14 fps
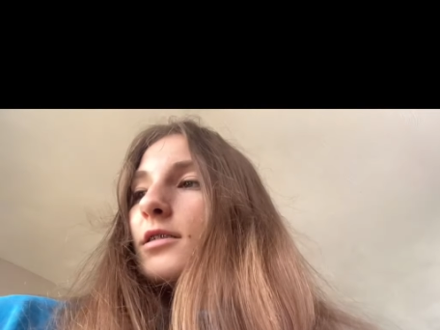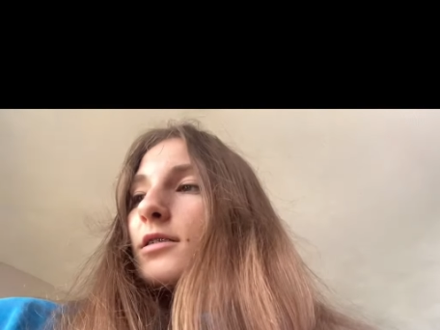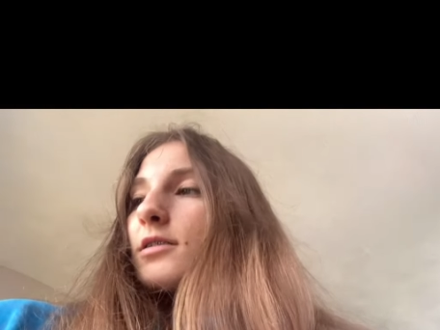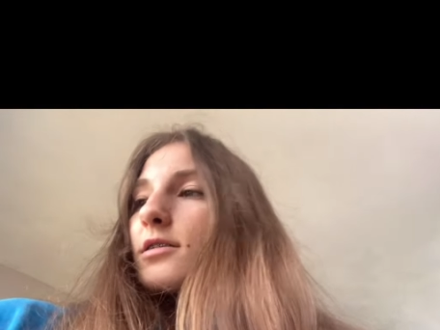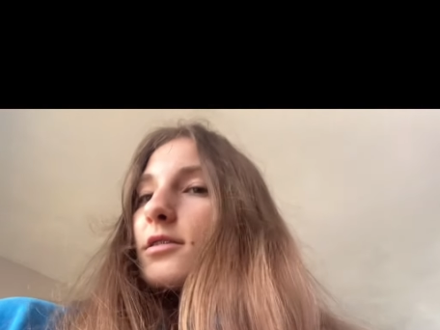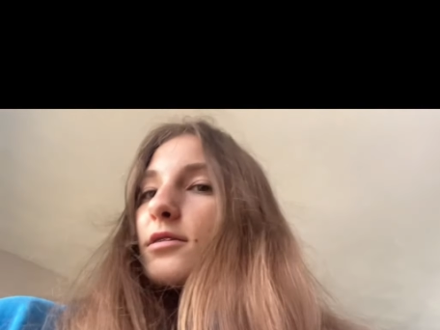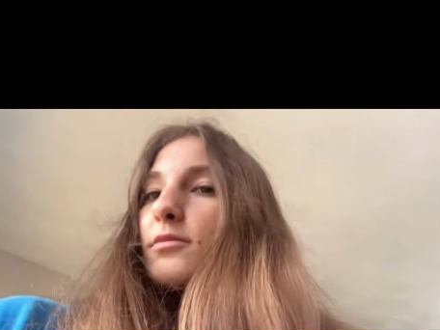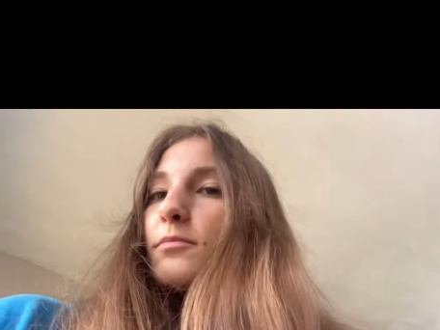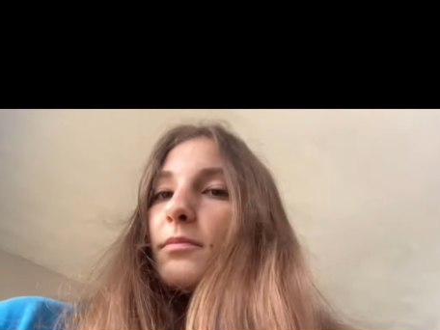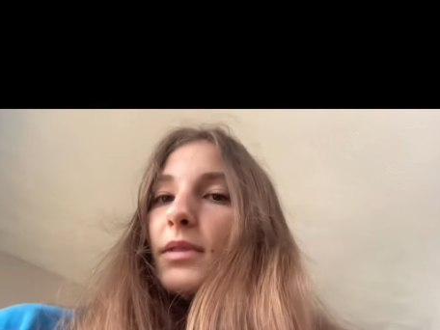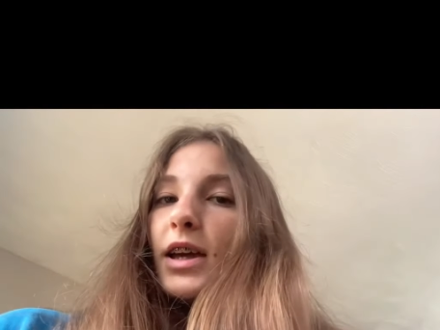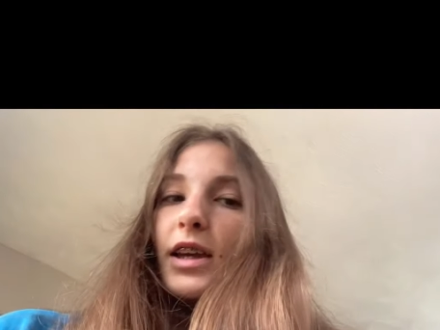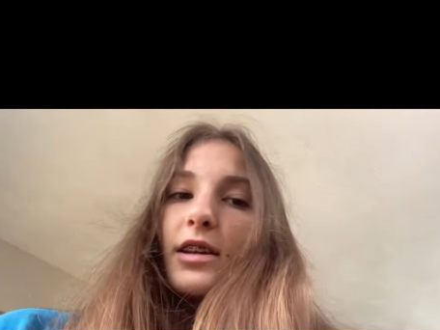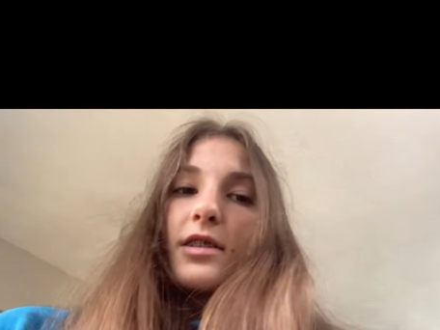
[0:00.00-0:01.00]

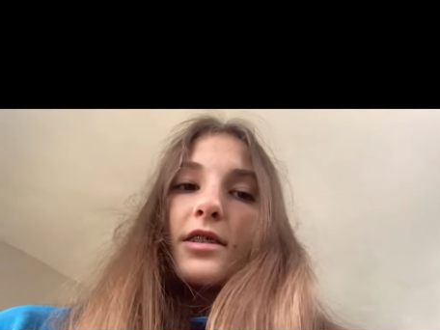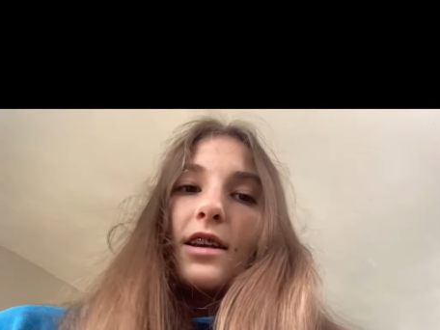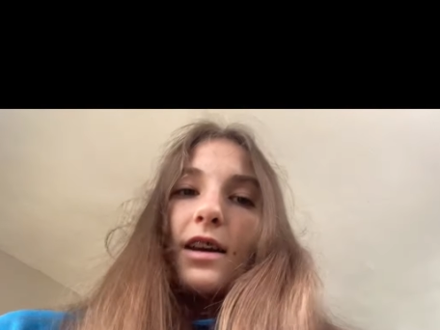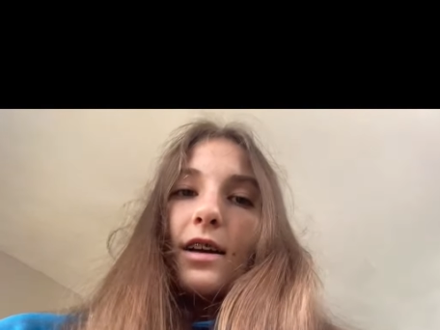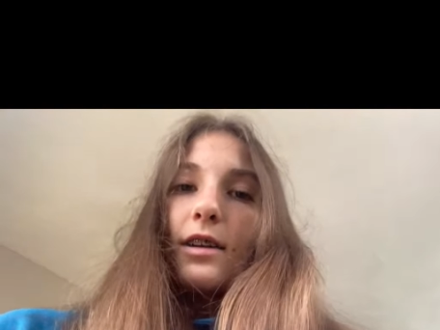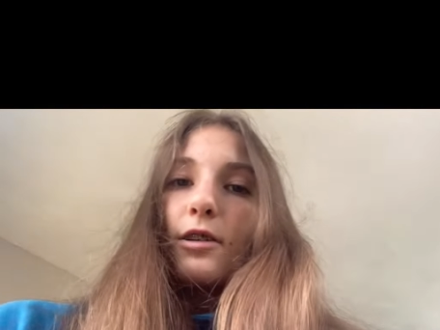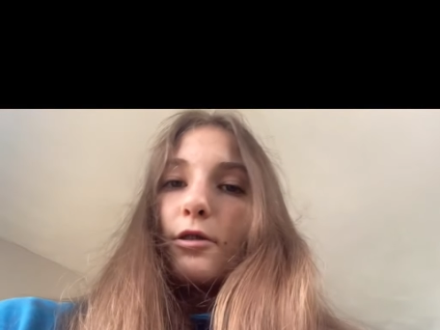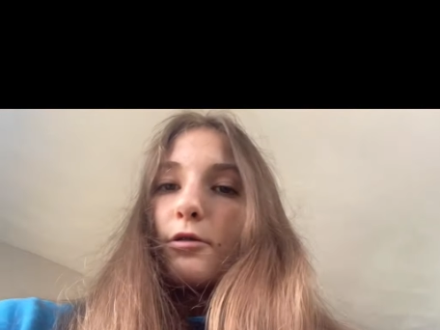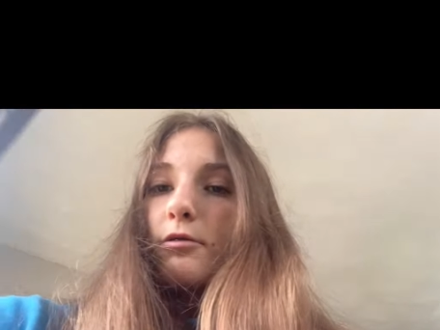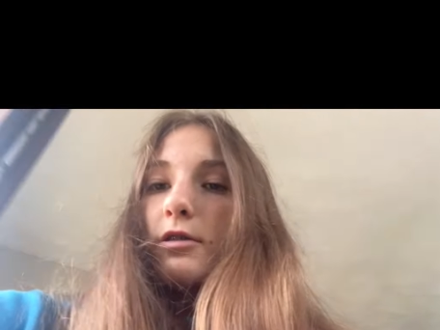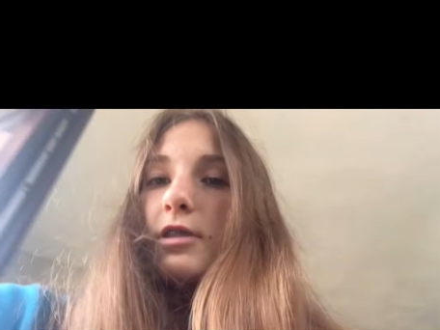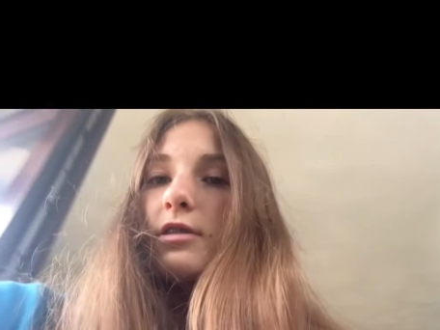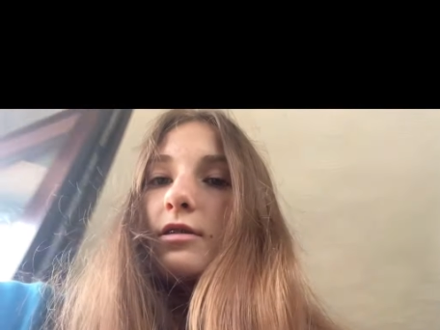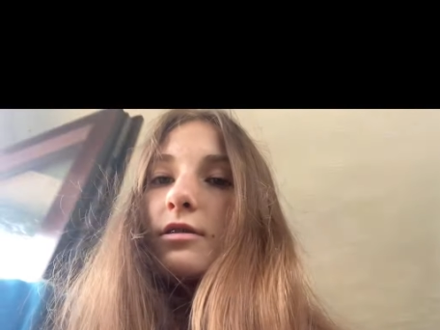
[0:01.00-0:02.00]
smexy angle,
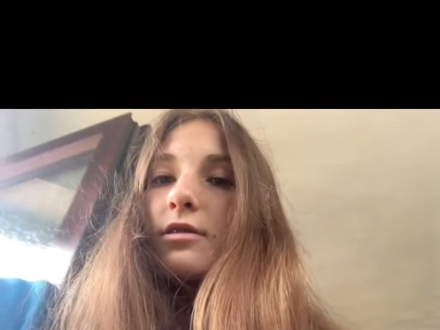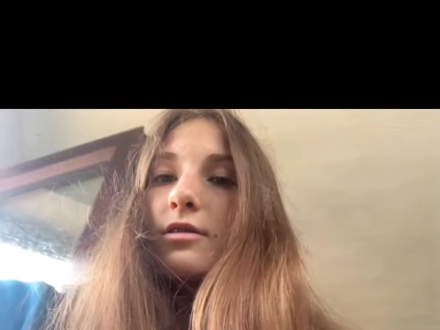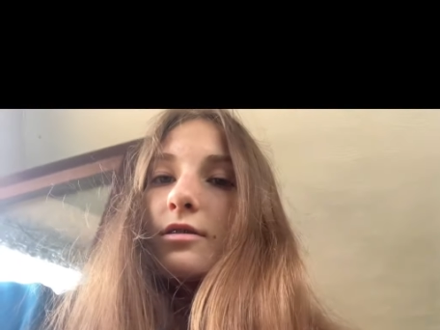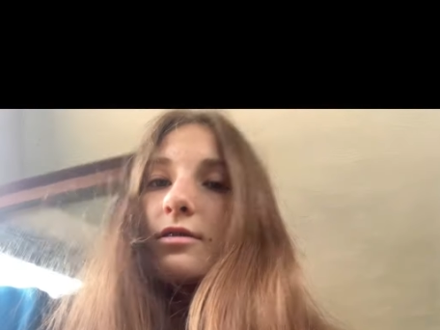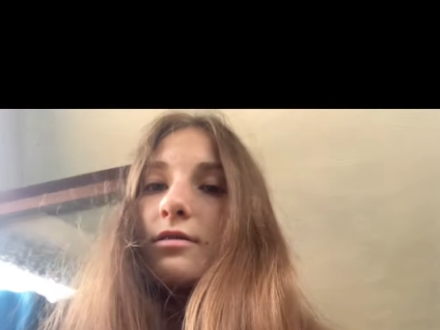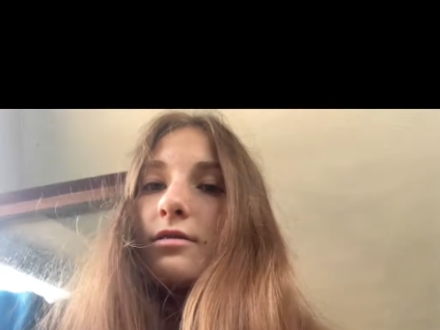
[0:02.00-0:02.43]
this.